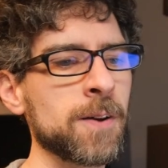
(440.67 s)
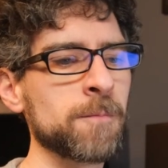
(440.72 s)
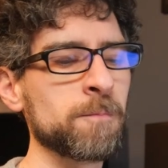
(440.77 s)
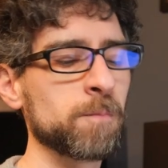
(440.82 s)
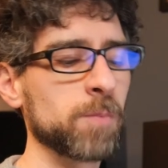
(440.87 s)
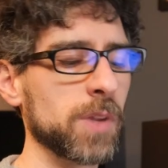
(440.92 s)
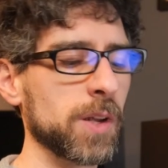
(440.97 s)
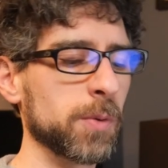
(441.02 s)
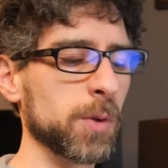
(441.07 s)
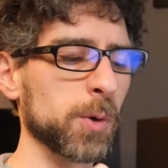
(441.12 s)

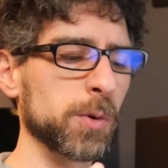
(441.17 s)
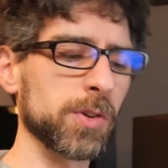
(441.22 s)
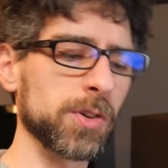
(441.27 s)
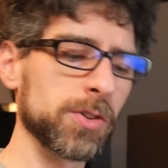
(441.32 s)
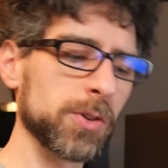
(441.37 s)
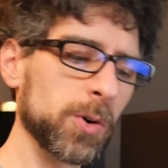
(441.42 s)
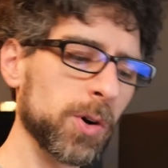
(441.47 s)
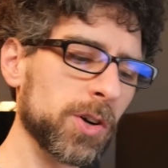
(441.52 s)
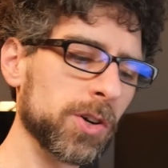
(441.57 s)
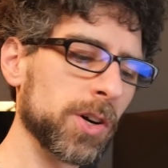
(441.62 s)
if there was a
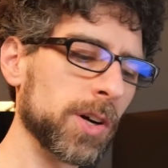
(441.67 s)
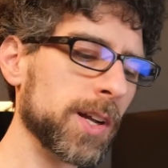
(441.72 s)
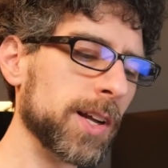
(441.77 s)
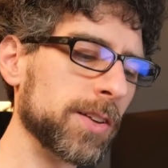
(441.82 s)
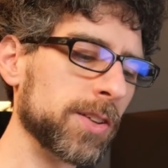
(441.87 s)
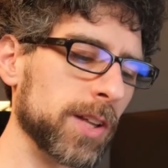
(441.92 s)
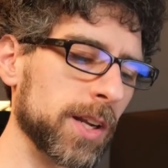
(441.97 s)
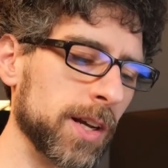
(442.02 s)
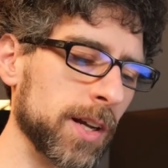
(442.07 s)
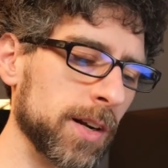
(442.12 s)
soda junkie
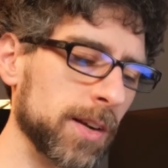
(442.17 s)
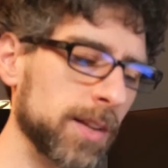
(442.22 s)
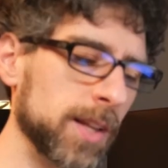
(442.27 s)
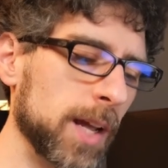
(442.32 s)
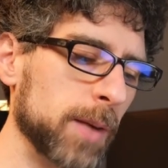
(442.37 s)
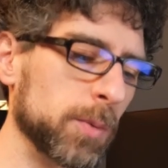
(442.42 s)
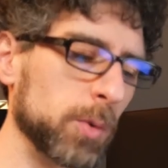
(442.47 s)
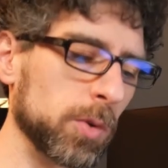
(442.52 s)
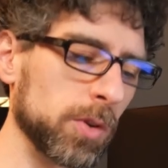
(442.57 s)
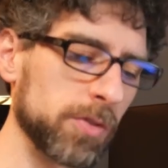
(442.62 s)
sitting at a
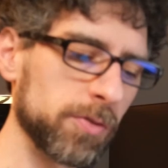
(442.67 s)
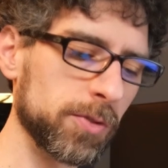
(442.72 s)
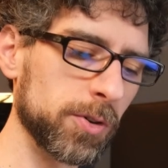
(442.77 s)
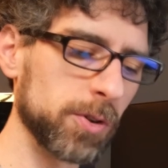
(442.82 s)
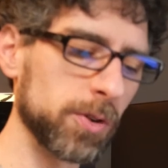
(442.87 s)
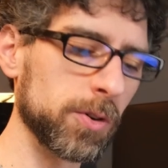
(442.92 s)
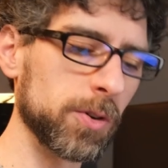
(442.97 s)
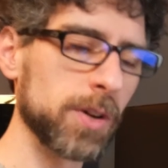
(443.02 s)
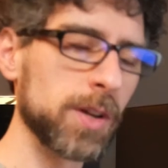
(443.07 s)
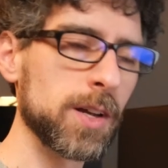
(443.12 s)
table with
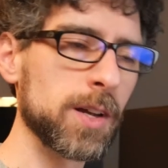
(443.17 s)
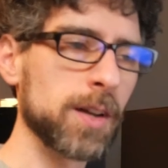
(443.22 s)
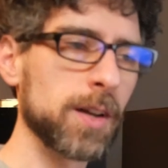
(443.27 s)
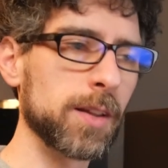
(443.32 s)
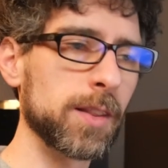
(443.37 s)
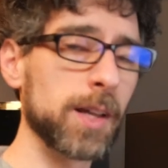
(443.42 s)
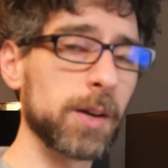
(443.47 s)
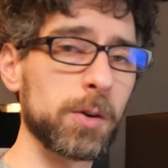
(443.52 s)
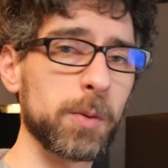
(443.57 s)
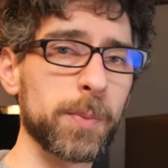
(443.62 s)
food,
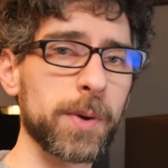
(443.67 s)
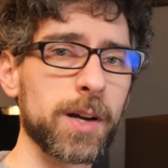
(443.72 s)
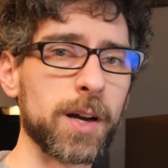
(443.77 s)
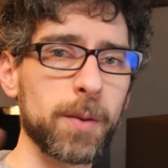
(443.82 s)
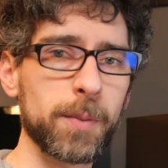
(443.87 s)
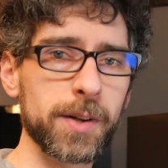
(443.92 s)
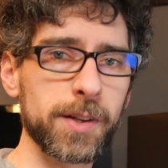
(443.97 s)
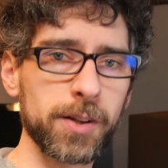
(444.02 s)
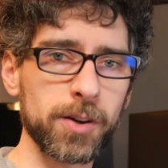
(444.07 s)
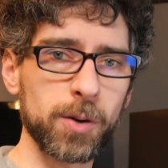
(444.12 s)
they would
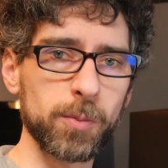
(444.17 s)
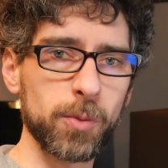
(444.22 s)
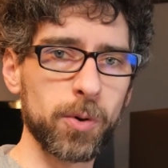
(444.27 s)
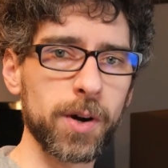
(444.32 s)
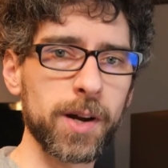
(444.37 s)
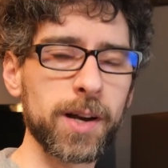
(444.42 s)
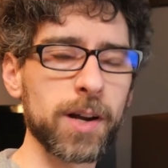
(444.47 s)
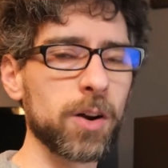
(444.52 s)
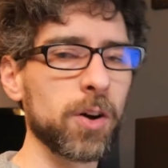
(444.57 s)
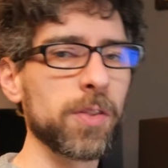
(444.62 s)
become a dinner
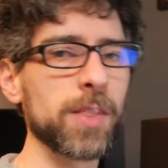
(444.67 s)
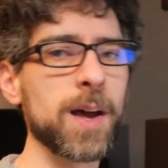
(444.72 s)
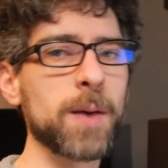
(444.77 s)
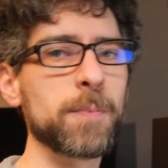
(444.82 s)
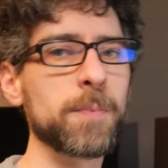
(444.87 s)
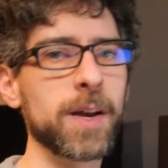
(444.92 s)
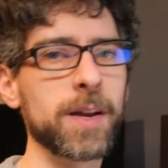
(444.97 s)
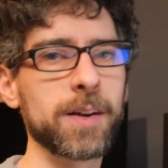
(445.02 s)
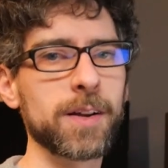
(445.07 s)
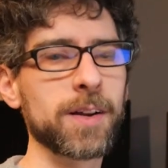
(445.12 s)
boy. And all that
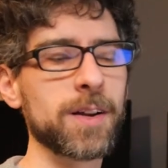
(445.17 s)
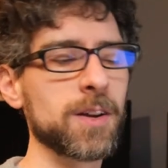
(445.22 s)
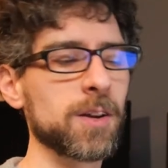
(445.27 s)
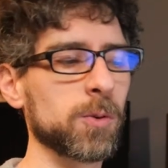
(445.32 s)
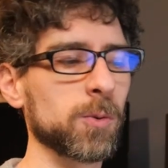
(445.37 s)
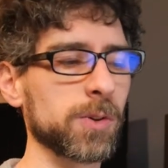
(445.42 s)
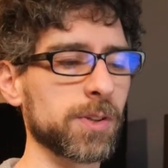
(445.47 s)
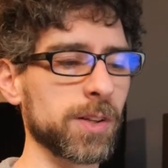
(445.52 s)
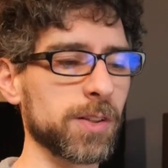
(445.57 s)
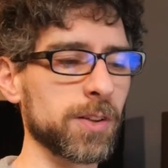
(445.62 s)
meant
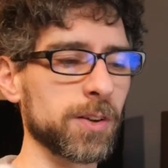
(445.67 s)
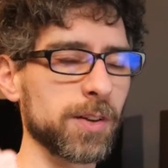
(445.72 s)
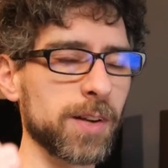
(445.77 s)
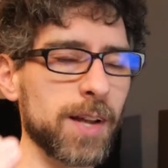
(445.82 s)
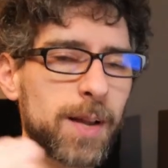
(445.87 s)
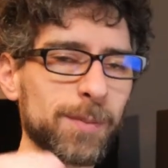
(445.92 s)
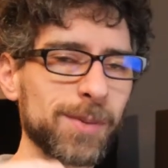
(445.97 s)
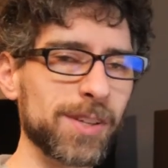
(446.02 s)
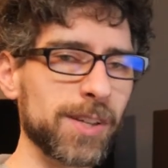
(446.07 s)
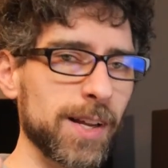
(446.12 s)
was that their
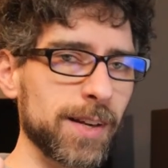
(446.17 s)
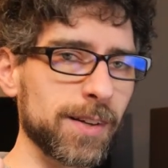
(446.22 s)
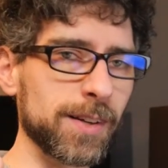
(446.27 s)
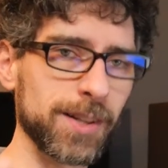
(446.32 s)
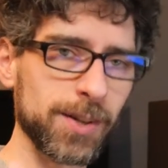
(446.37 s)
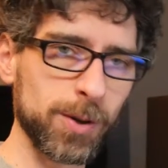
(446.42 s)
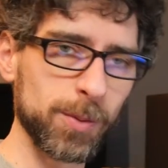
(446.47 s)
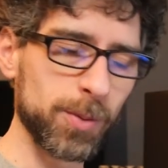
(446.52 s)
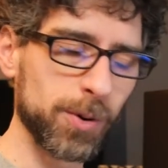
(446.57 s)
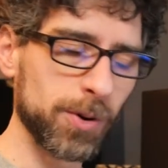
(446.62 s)
name said
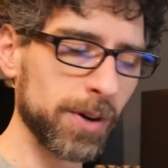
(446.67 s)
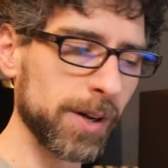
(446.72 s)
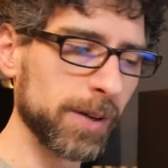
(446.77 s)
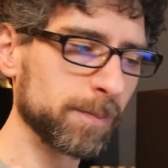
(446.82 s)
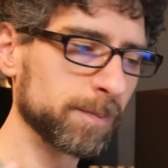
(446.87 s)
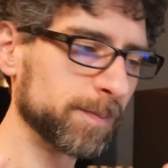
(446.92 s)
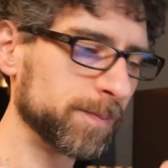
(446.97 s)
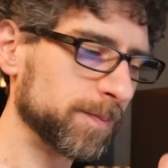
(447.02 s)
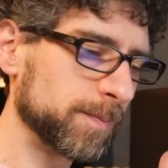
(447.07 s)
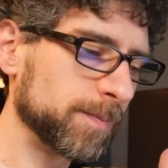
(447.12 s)
Dinner Boy,